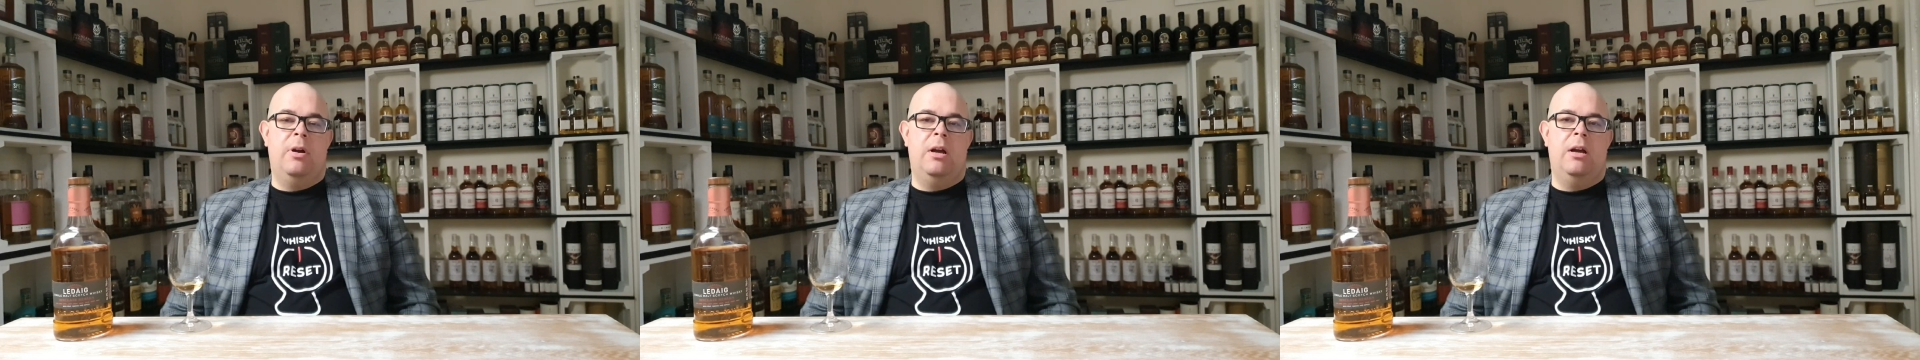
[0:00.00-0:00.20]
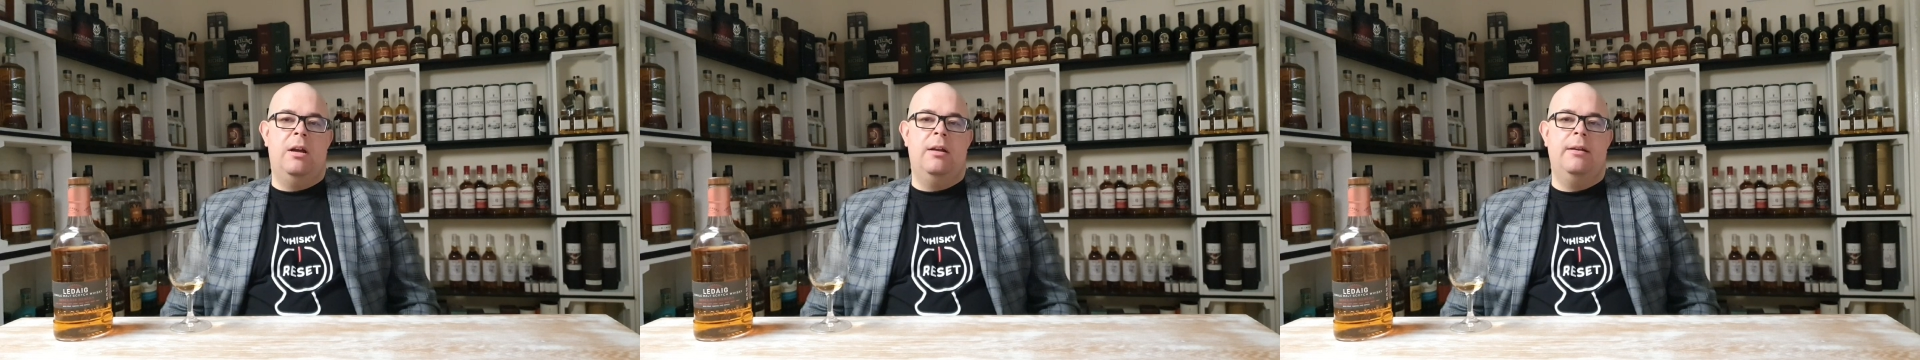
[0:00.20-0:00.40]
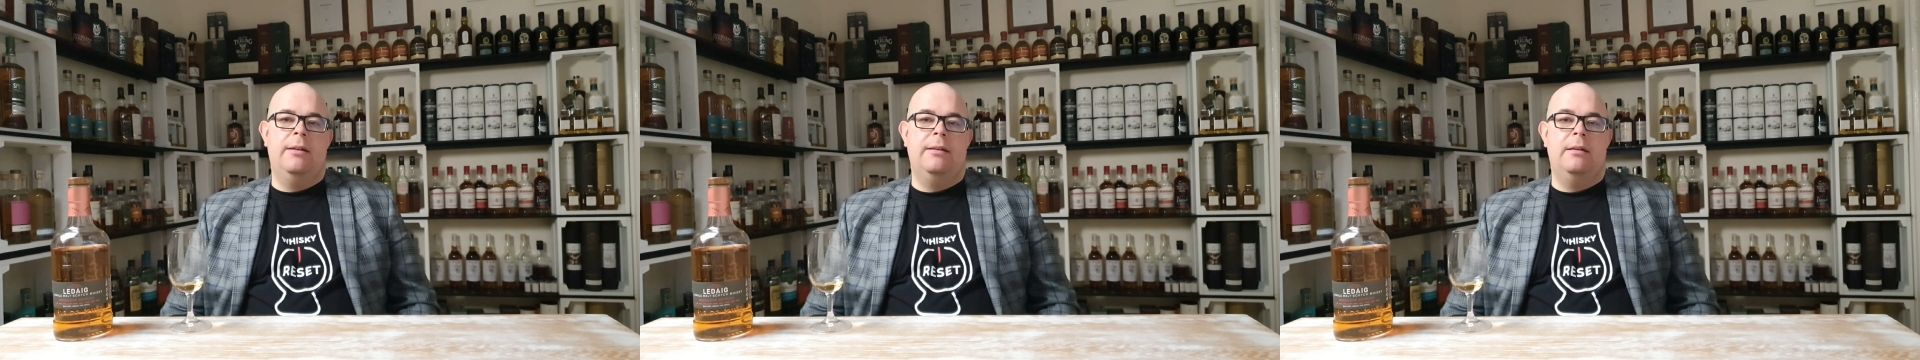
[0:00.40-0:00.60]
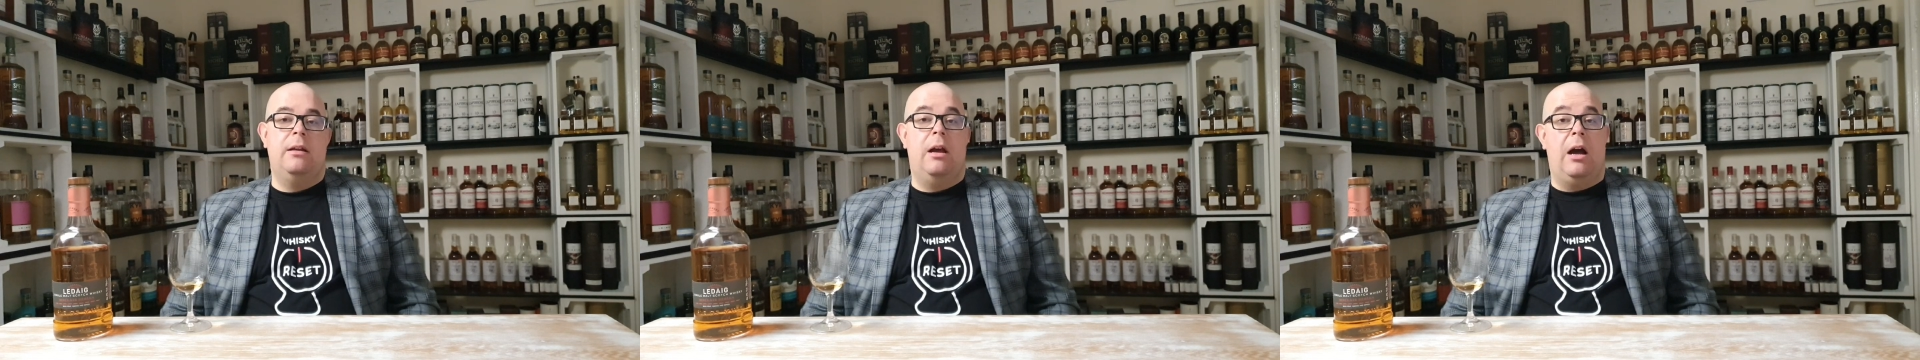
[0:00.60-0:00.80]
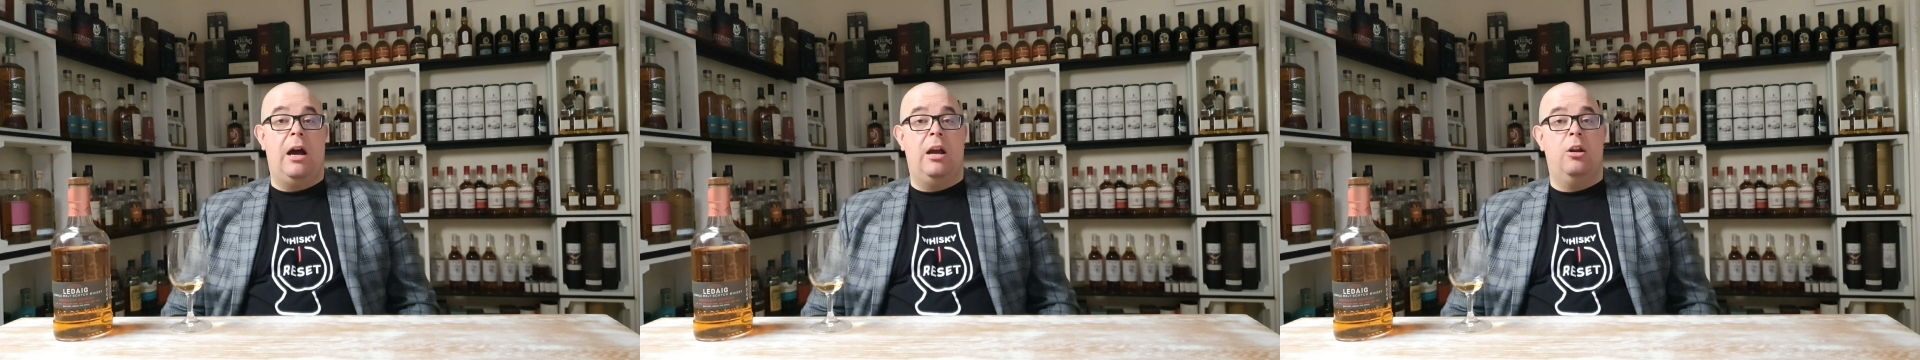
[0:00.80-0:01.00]

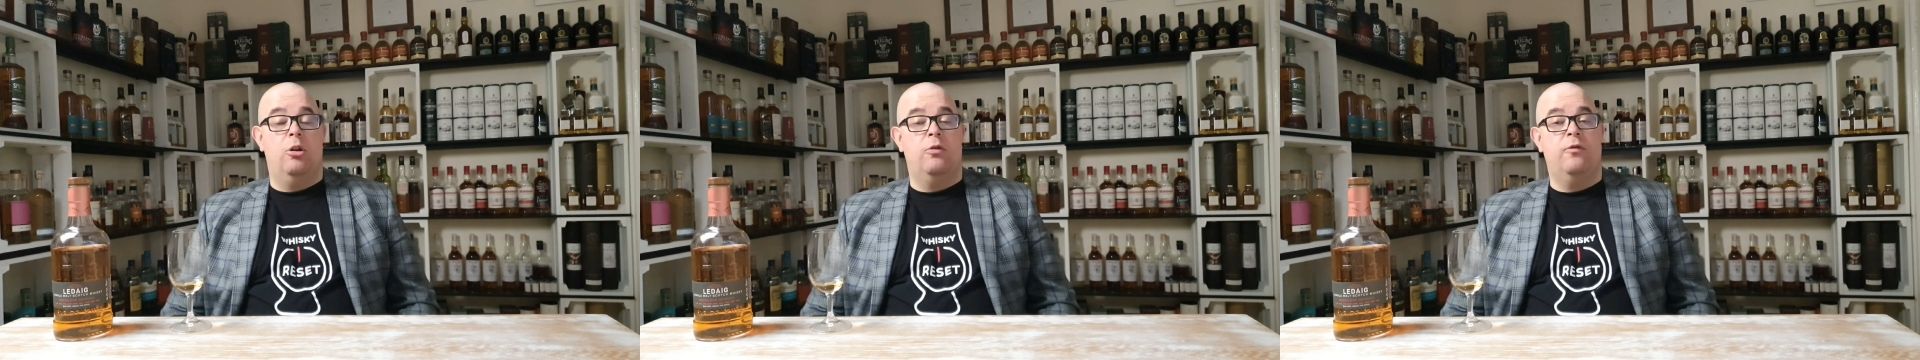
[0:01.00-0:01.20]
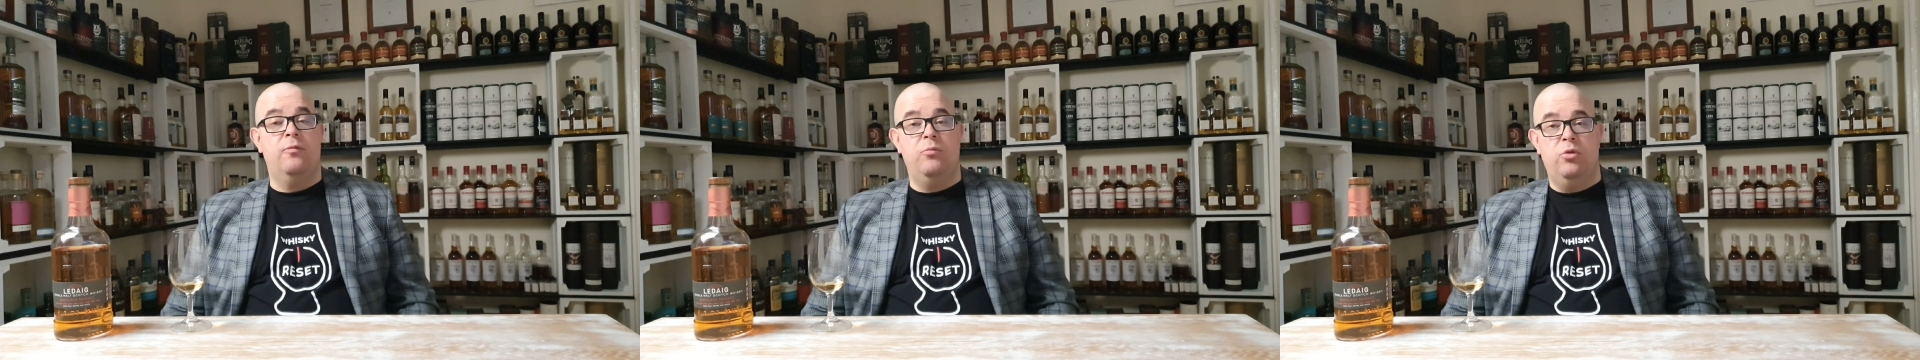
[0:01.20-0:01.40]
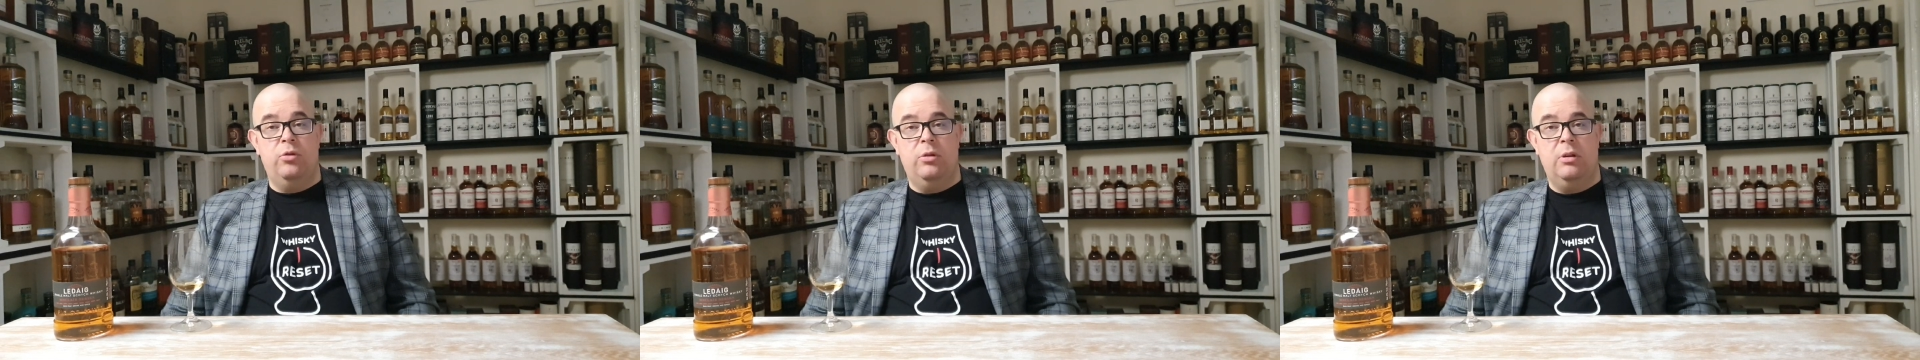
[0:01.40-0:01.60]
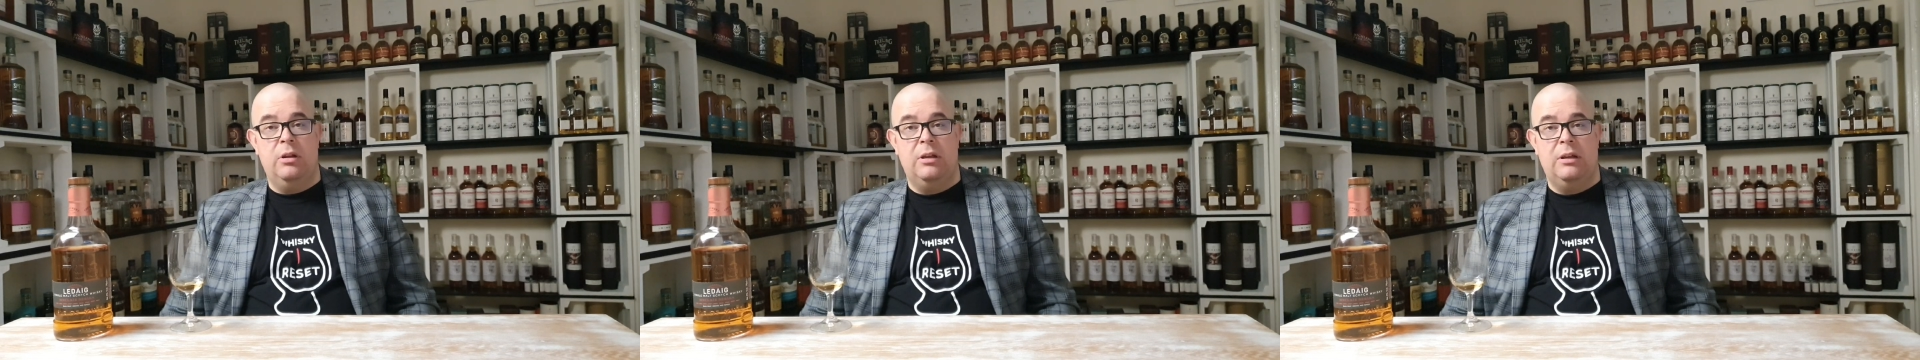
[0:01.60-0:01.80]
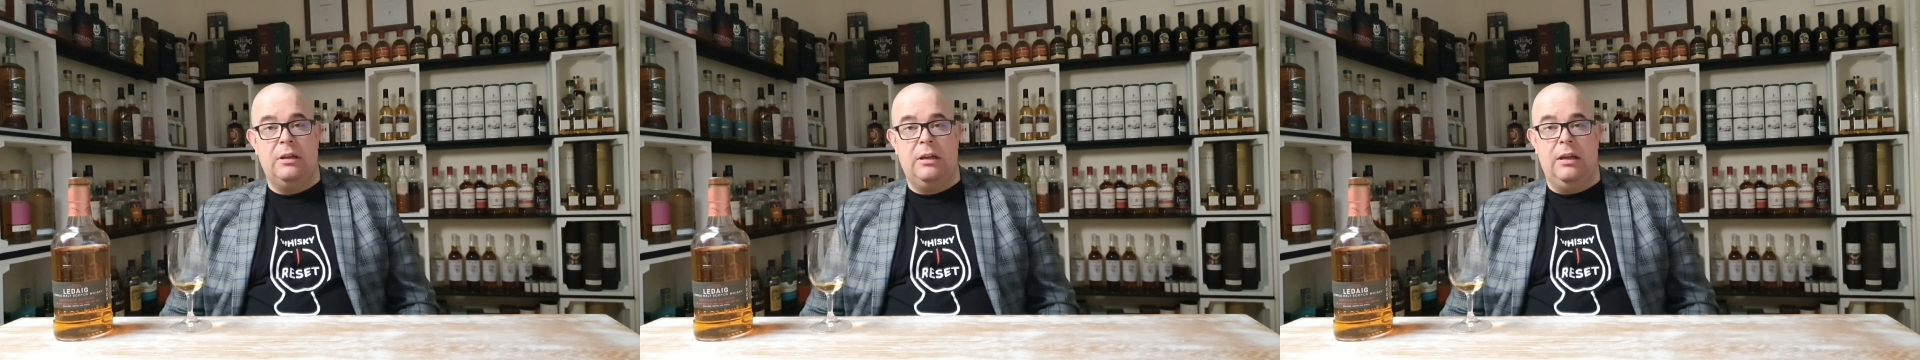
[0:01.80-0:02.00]
Isle of
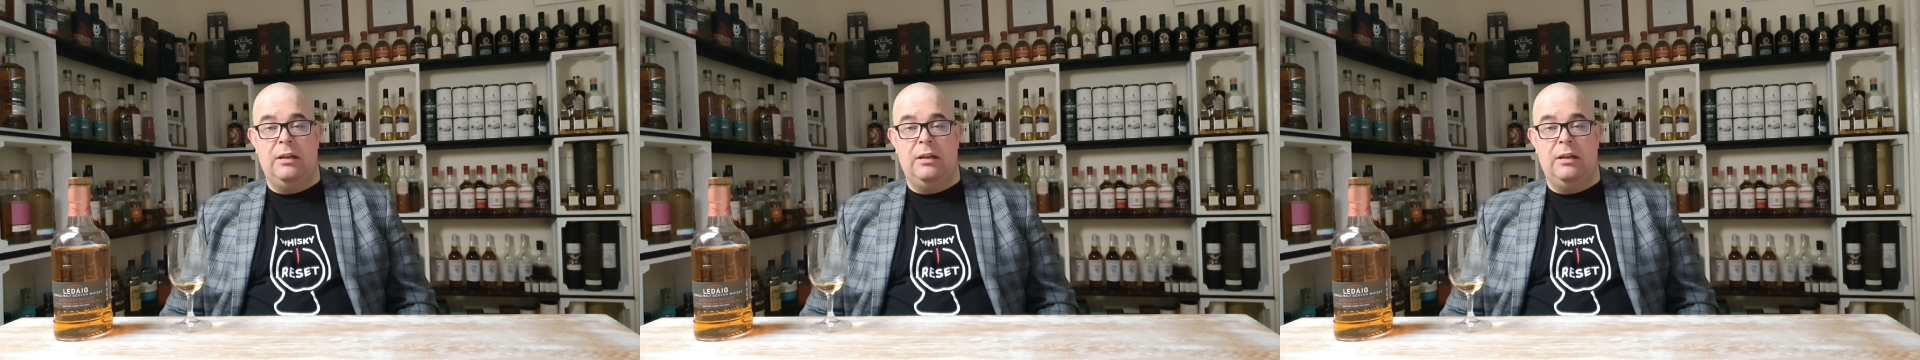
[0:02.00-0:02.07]
Mull,